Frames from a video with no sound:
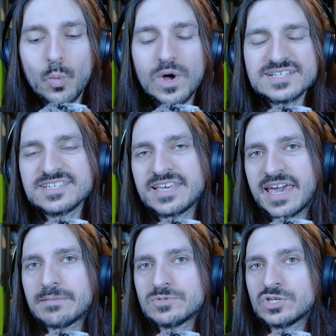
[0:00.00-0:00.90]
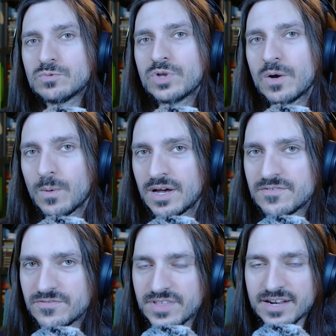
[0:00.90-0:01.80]
What game do you know
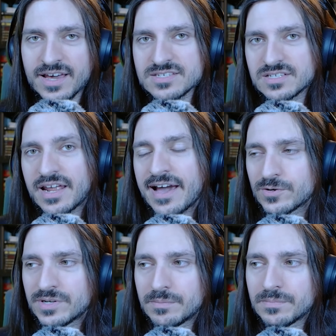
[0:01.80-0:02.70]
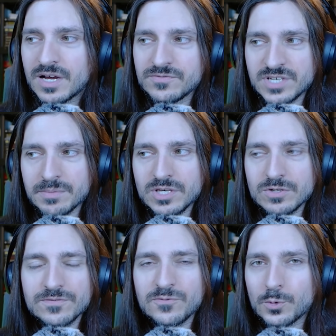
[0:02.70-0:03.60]
of that has an acronym of
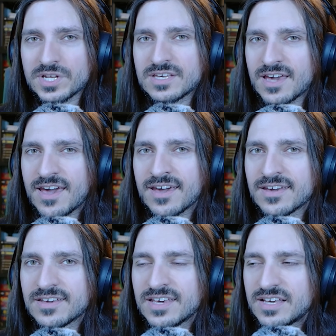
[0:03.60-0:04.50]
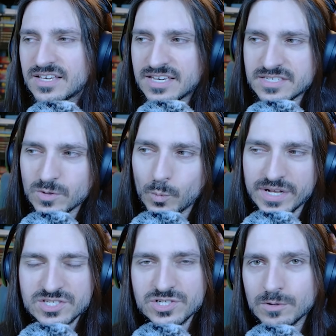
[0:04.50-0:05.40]
W40K? Is it
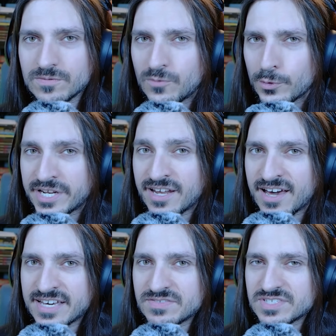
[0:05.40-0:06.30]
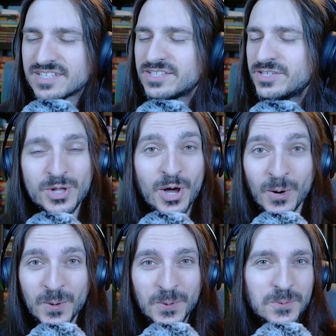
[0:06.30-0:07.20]
Whetstone 40 Knives?
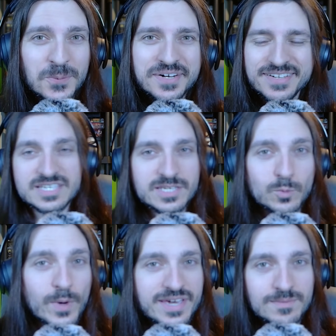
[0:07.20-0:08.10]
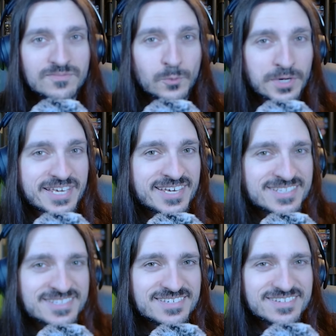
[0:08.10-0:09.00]
No. Is it Wake Up 40
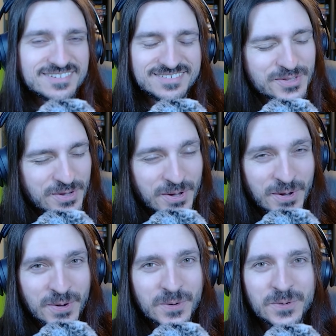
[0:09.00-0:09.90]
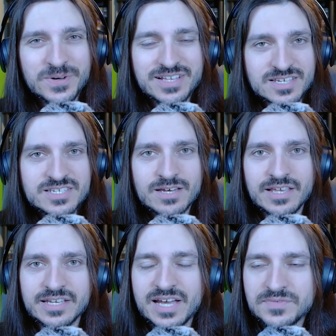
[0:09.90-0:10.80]
Kittens? No. That does
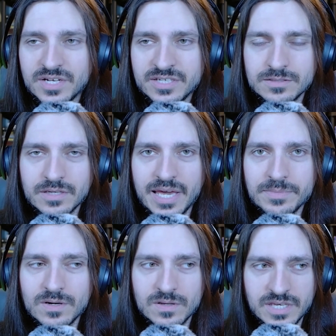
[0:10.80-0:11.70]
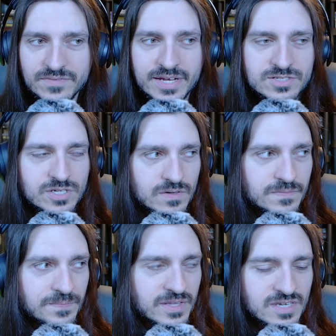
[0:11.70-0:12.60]
sound like an Avalon Hill game, though. I'll give that to
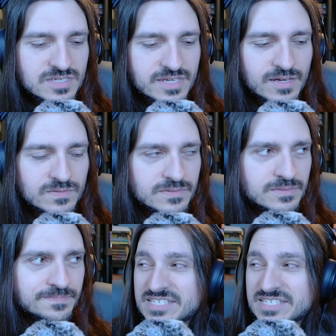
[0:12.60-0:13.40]
you. That does sound.